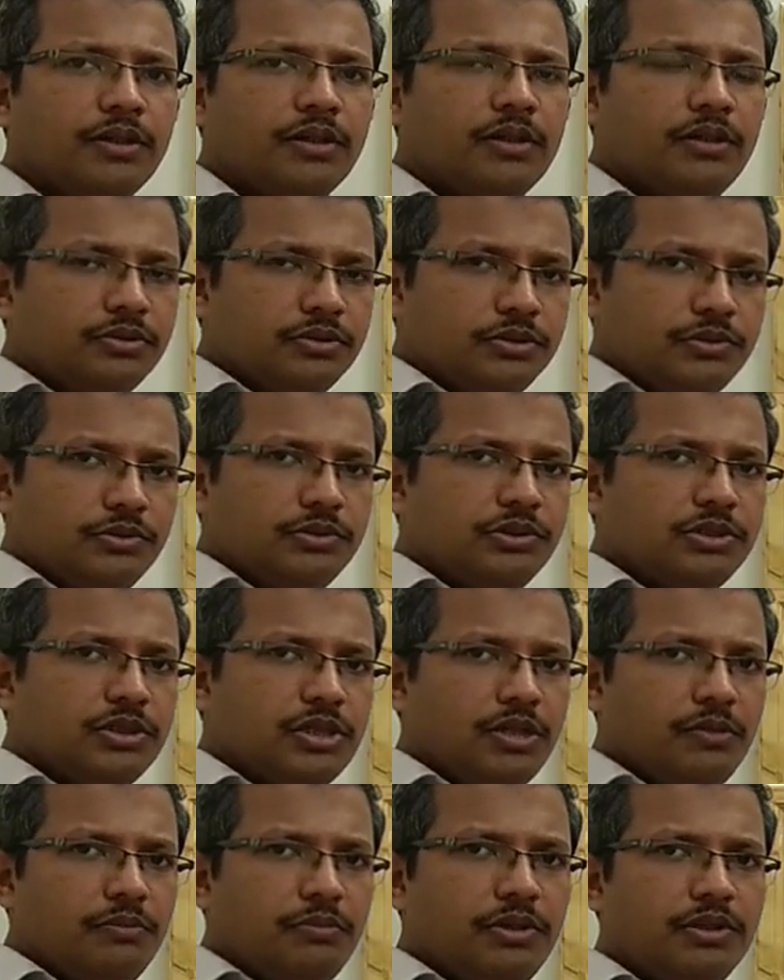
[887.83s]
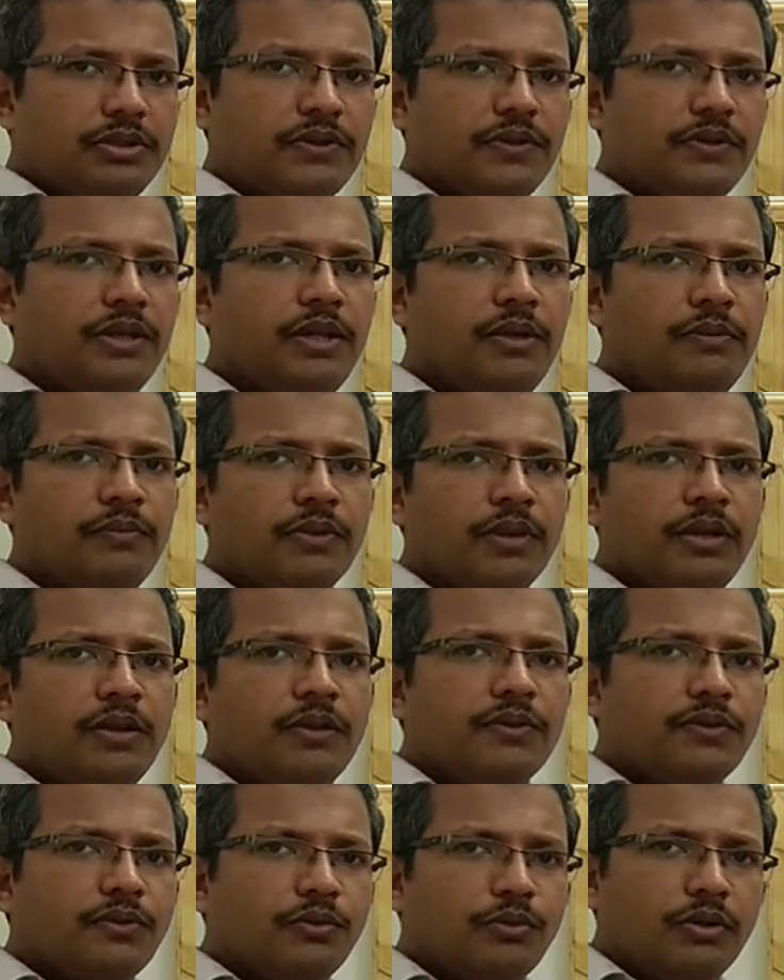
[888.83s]
Kannur University, BSc
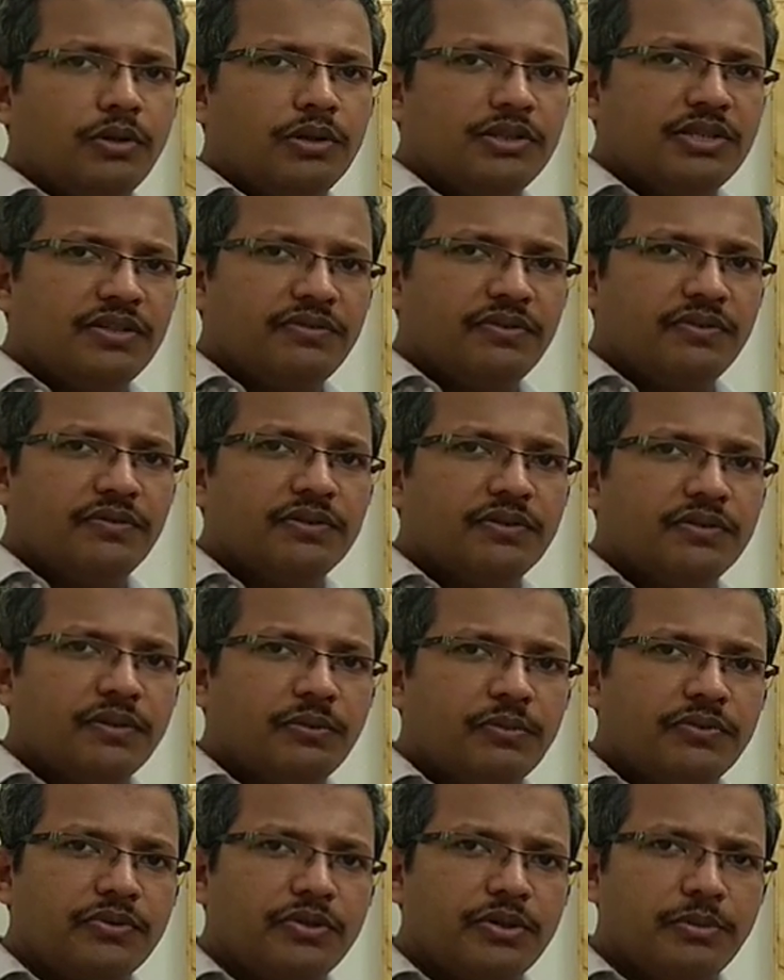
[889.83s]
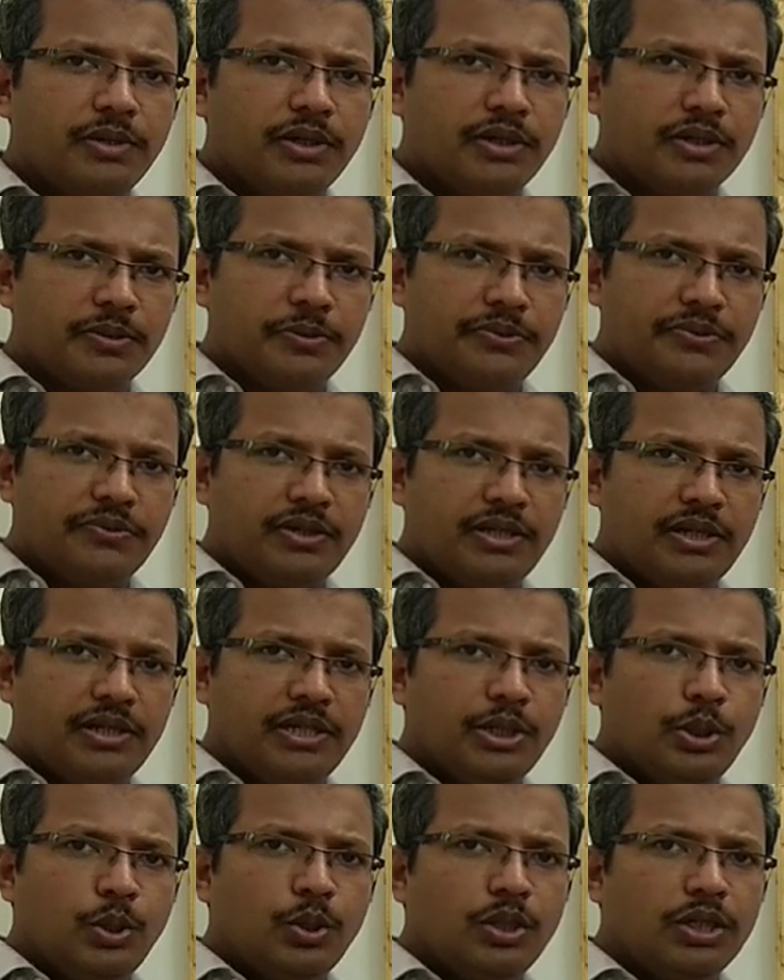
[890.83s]
Zoology, 5th semester, Biochemistry and
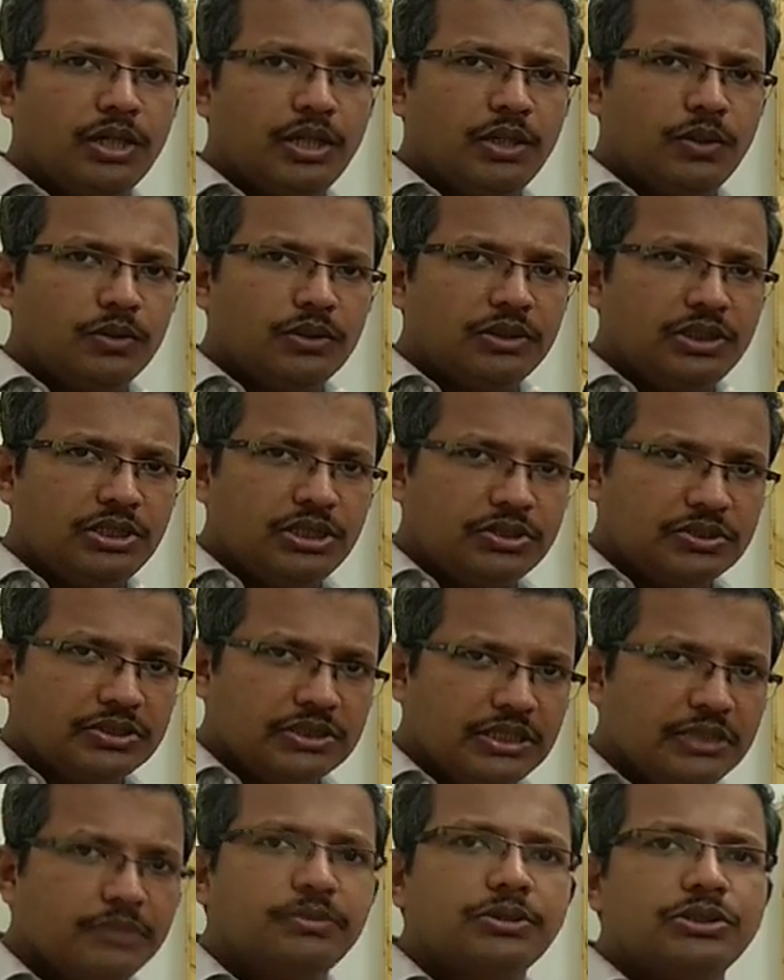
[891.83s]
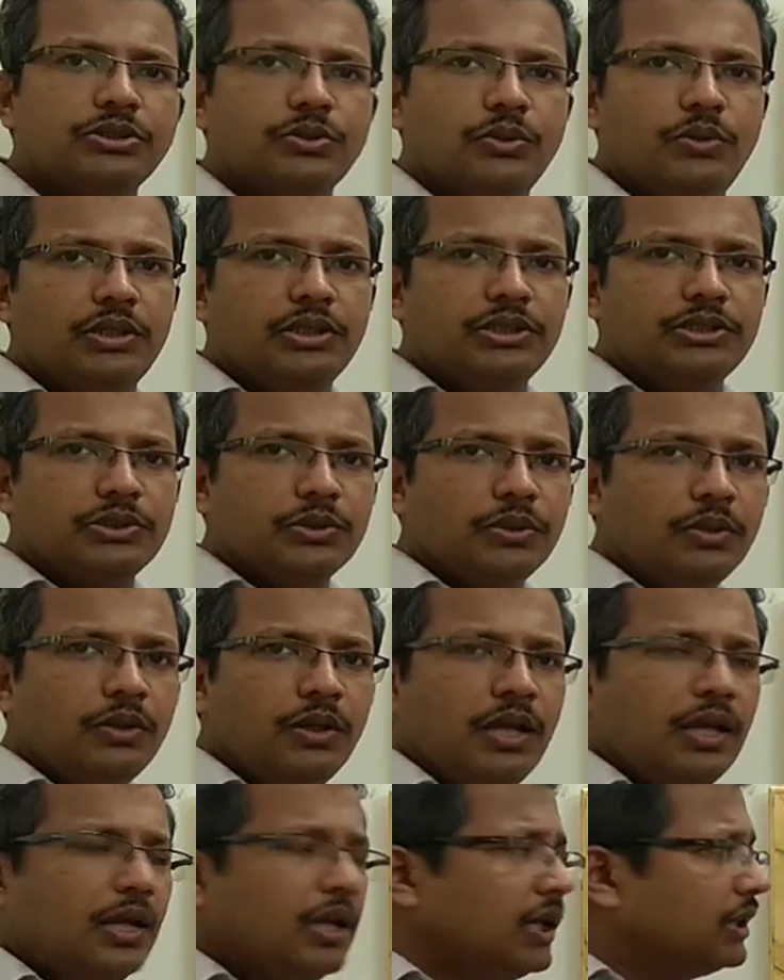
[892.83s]
Endocrinology syllabus only.
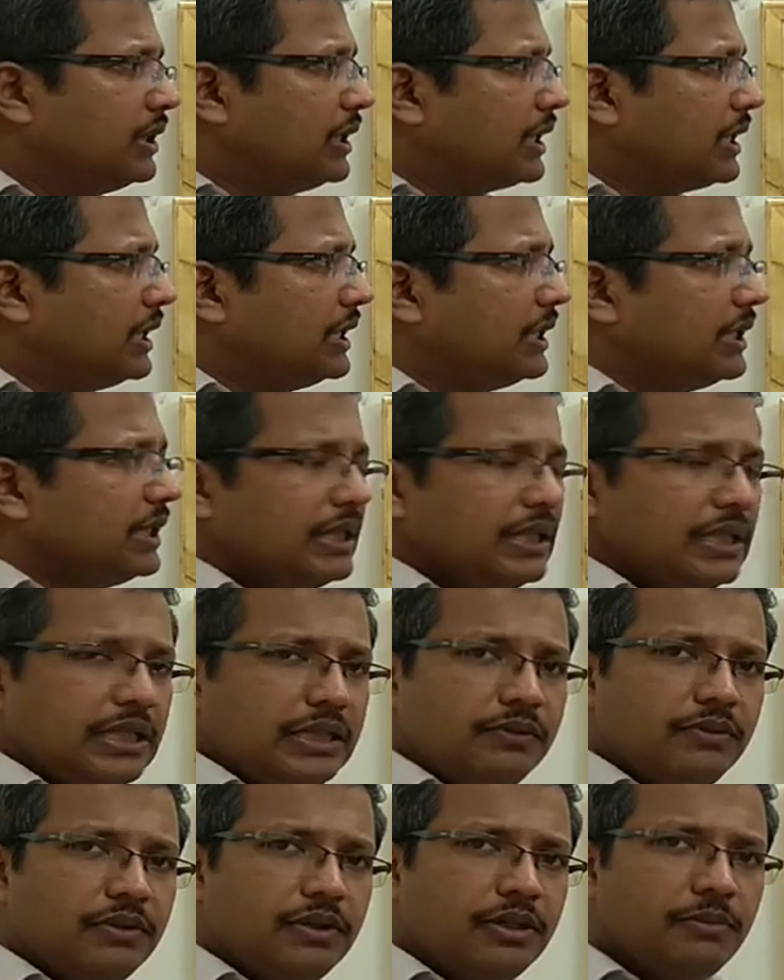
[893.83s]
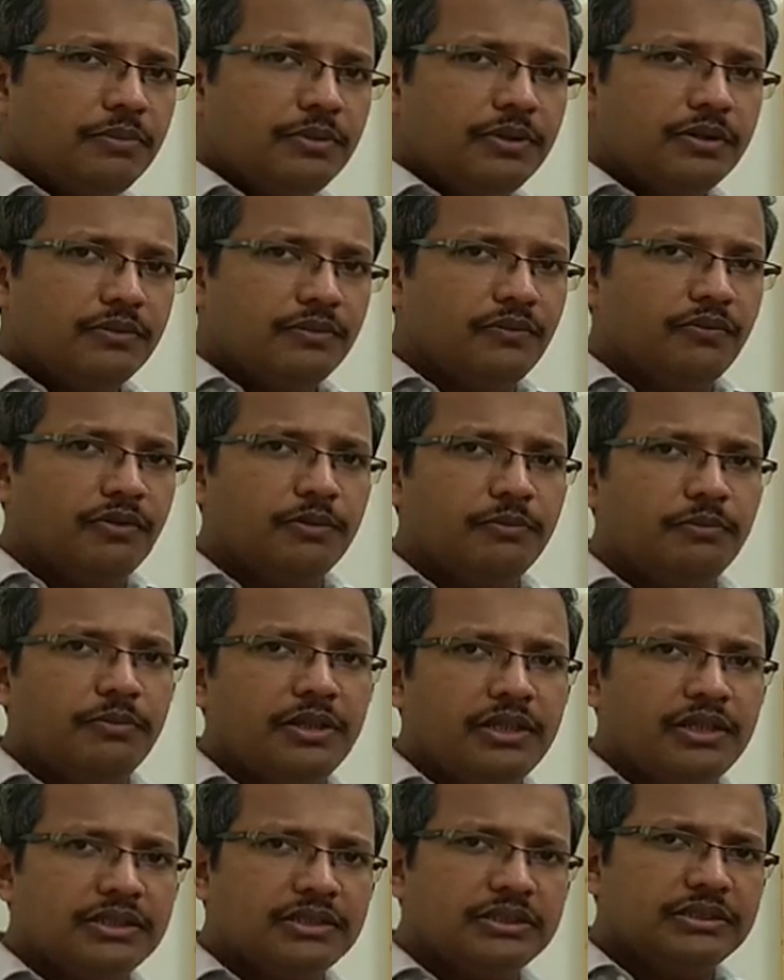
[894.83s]
So the content delivered will
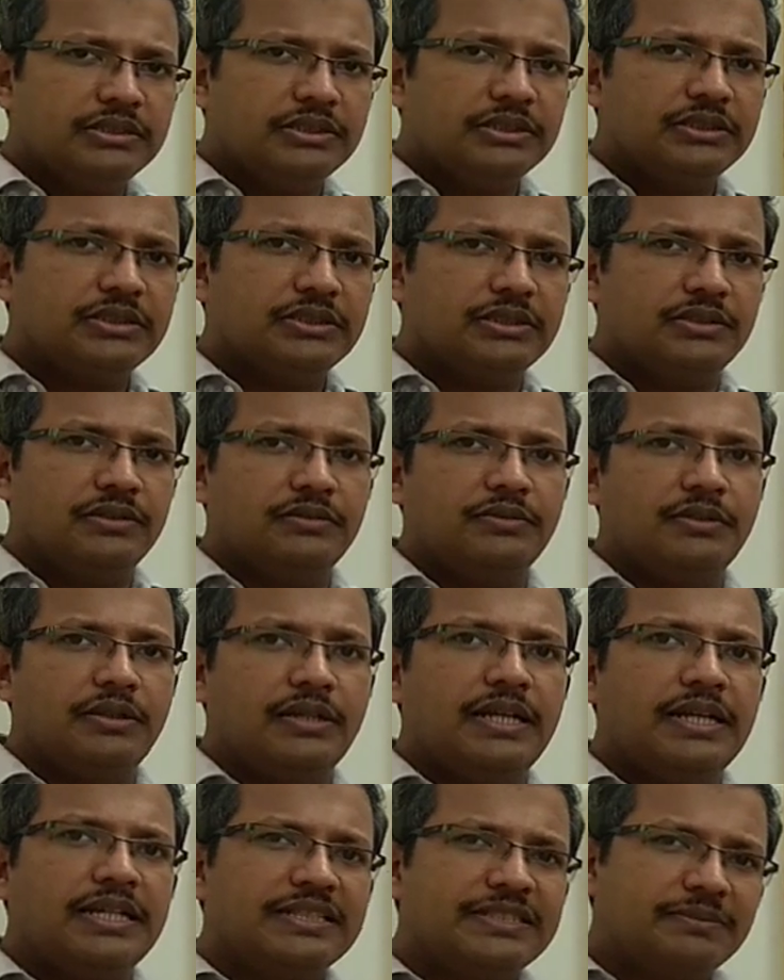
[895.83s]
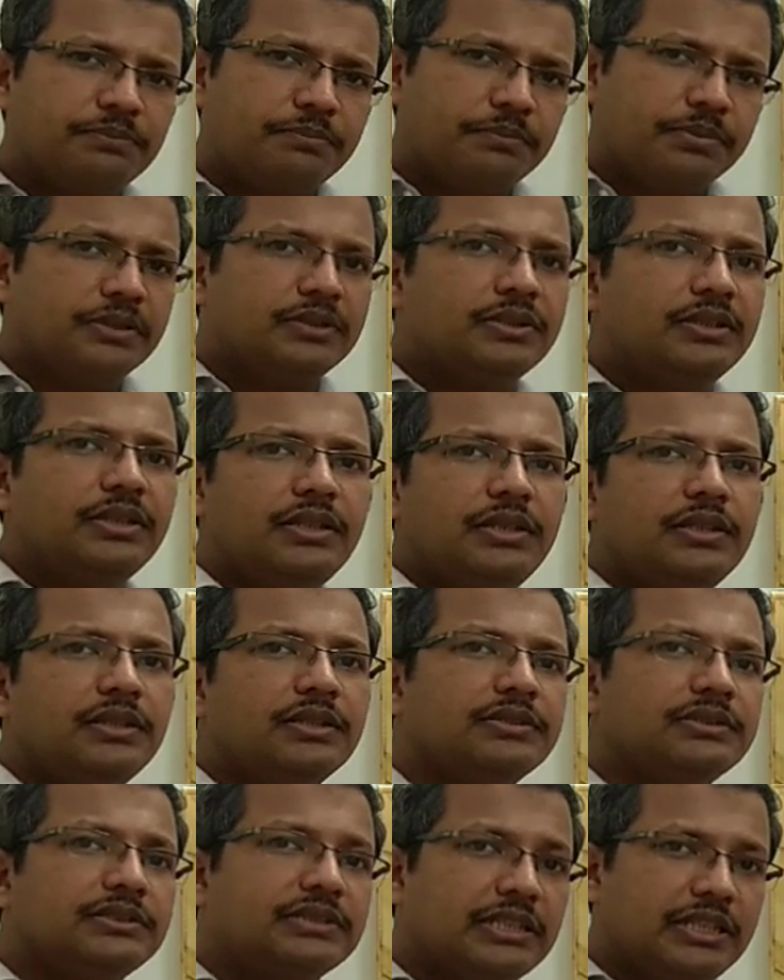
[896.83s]
be just as per the
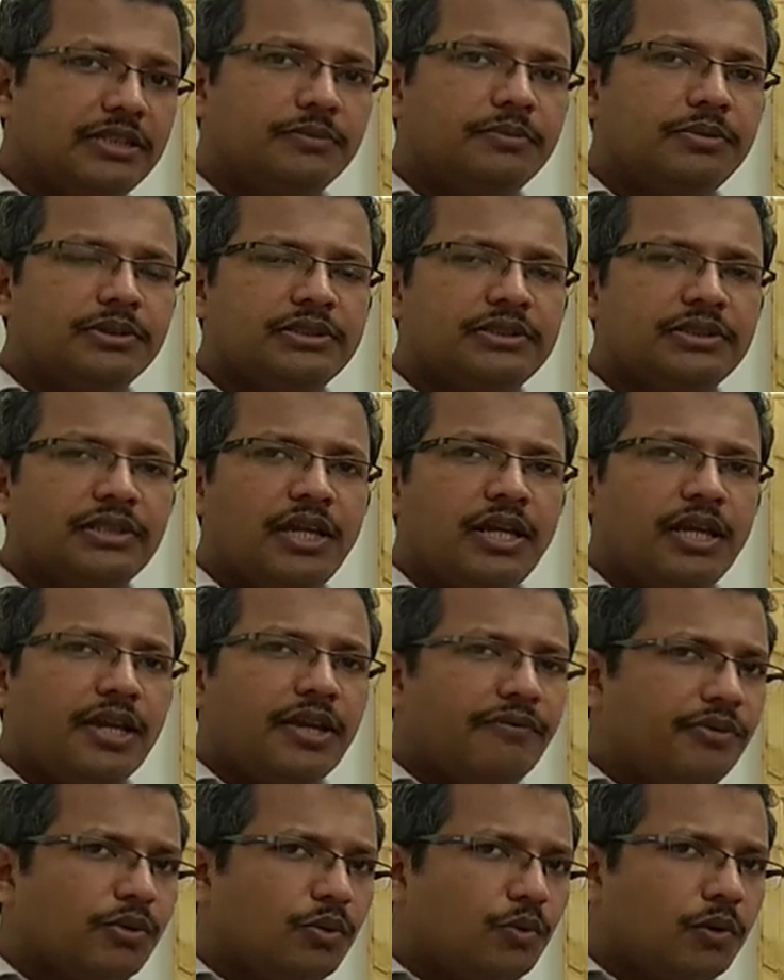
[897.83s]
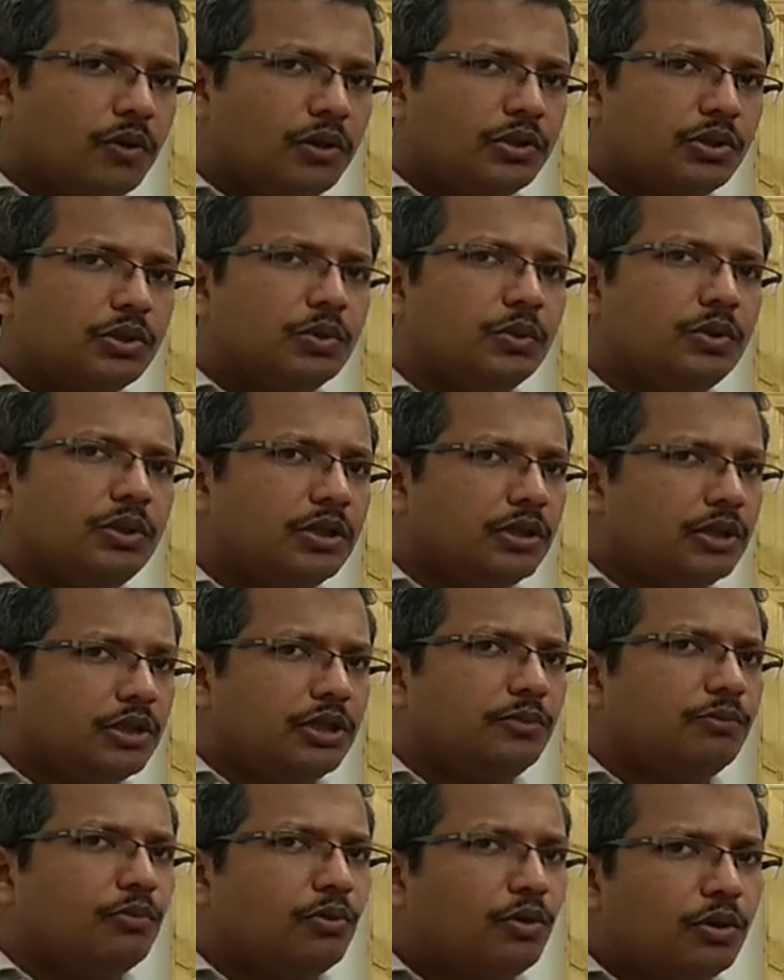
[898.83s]
syllabus. If you want to
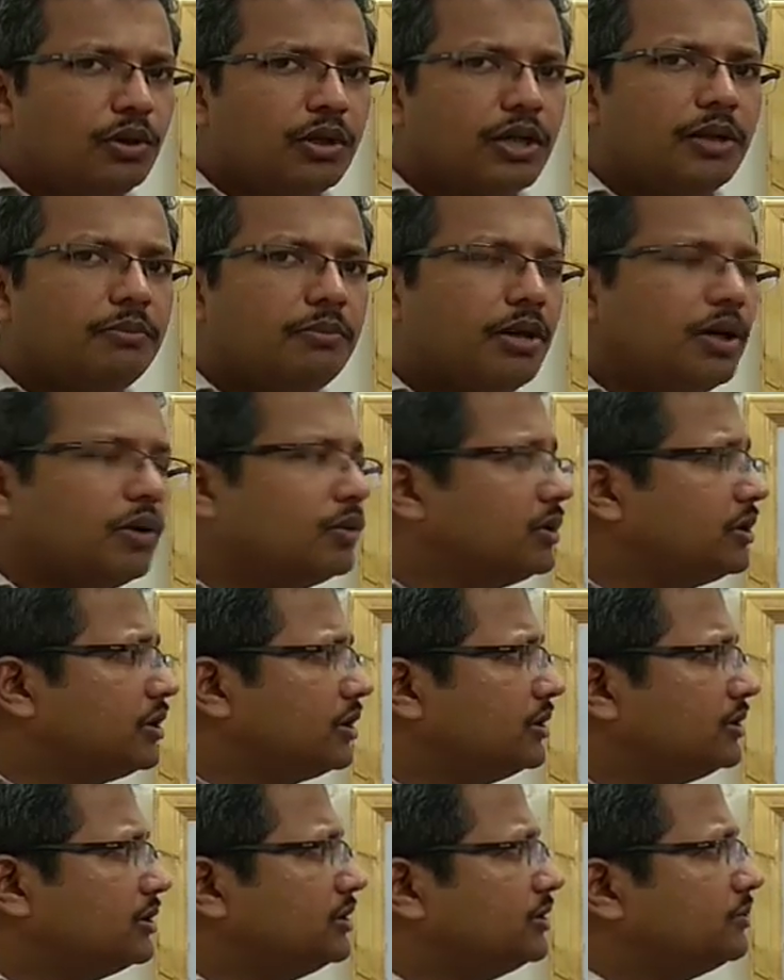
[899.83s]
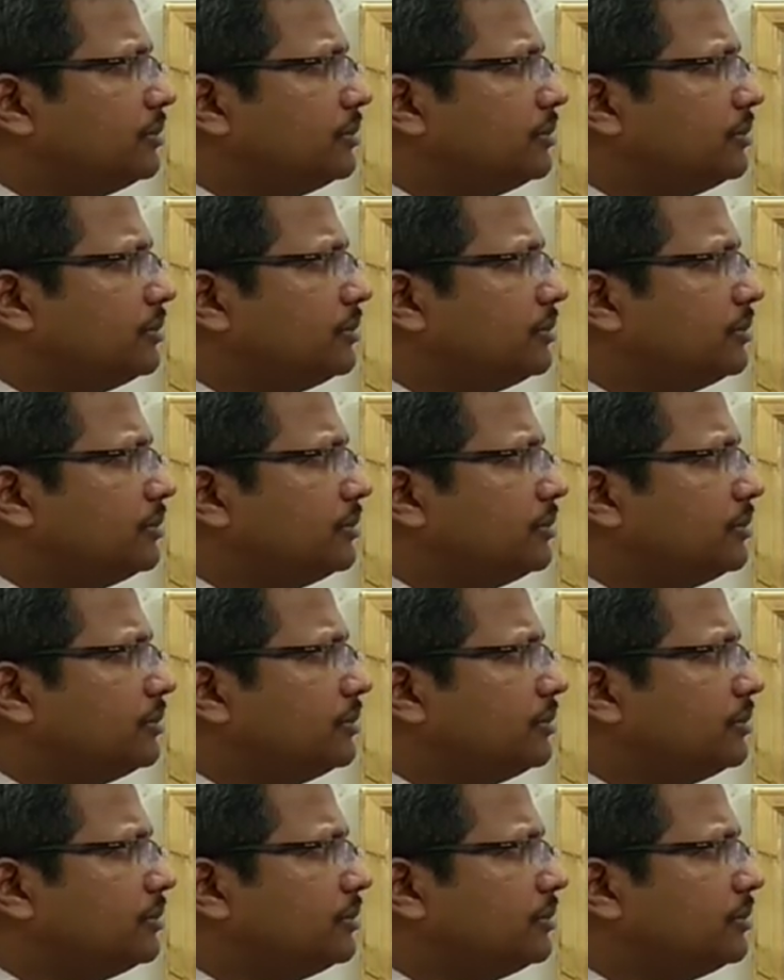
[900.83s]
learn more about this